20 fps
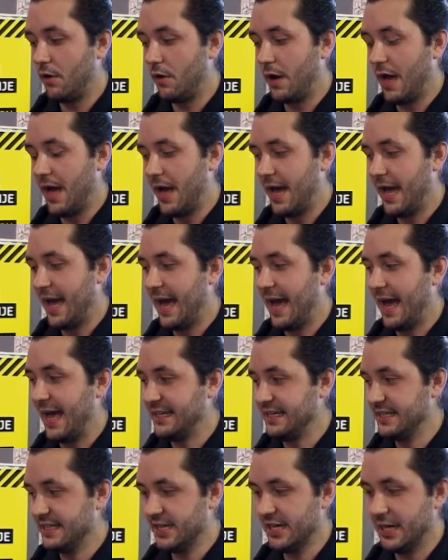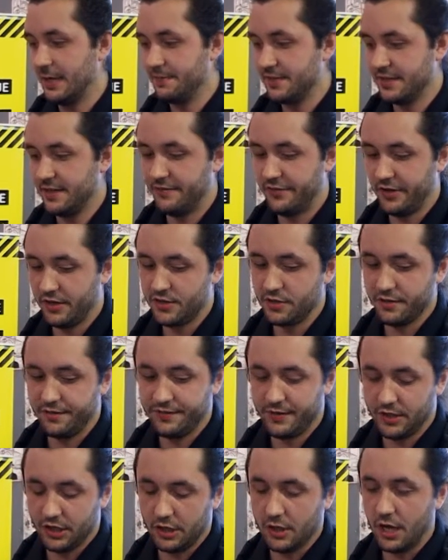and in terms of a sort of
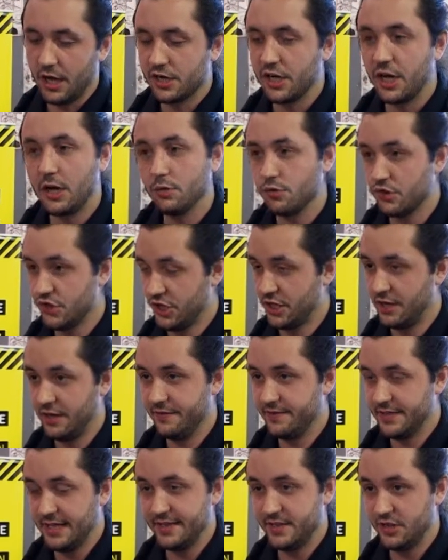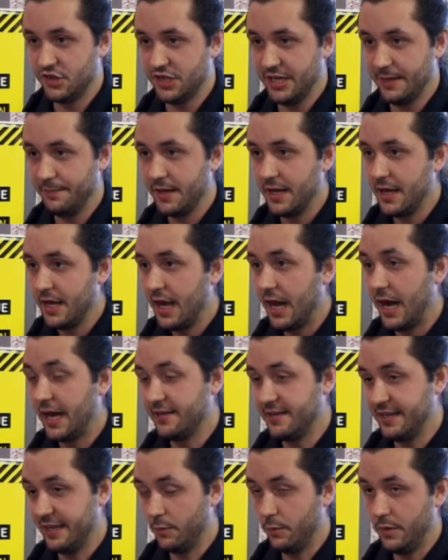a culture of censorship, I
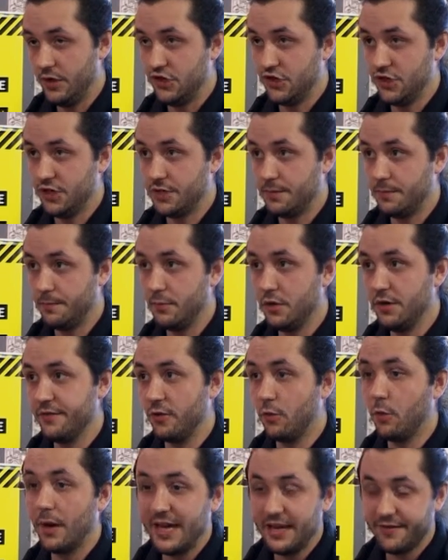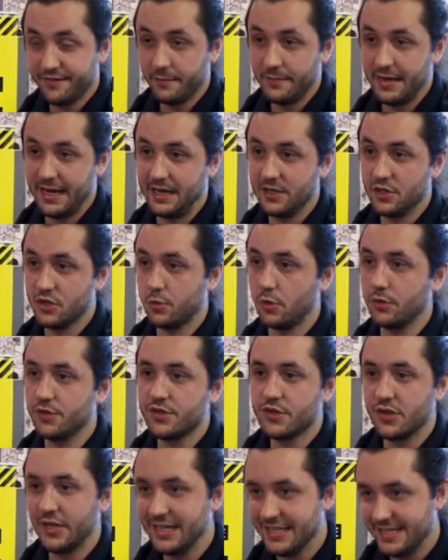think we should move away from that and towards
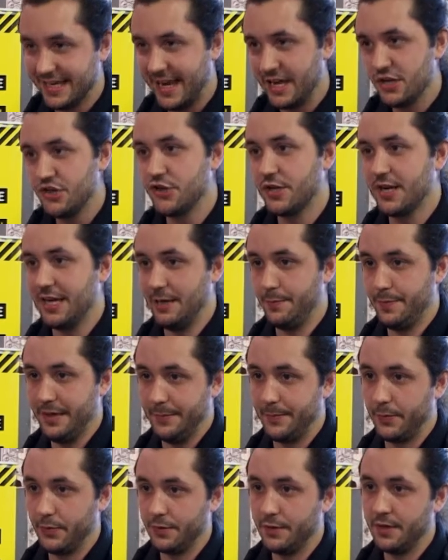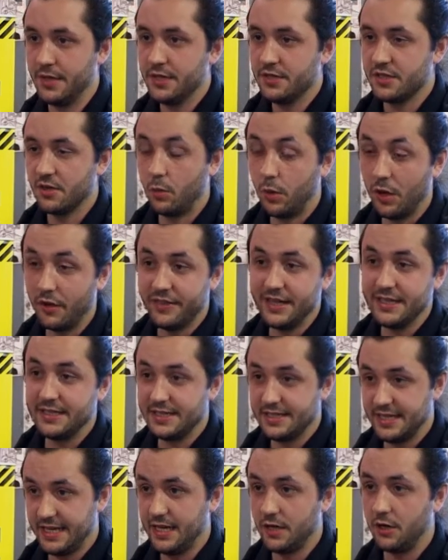trying to educate people to what they
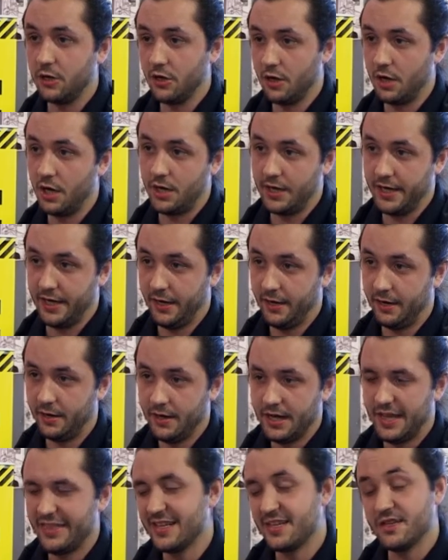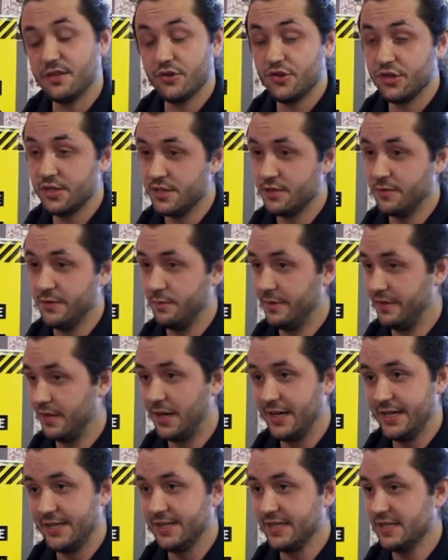see online. And that's not just with
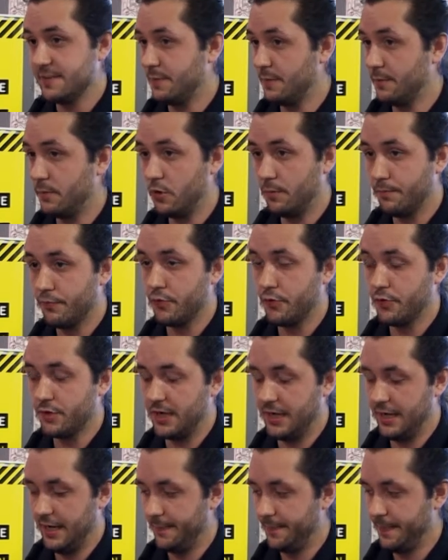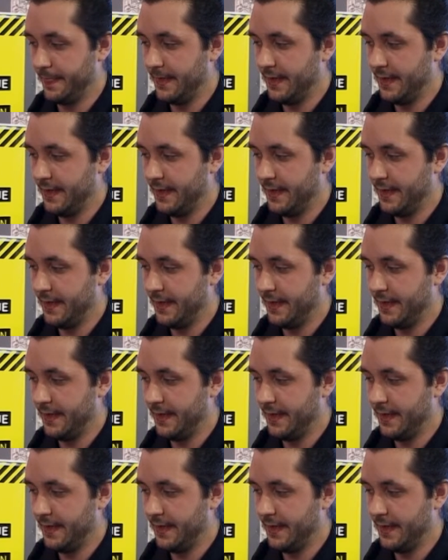ISIS, but more broadly.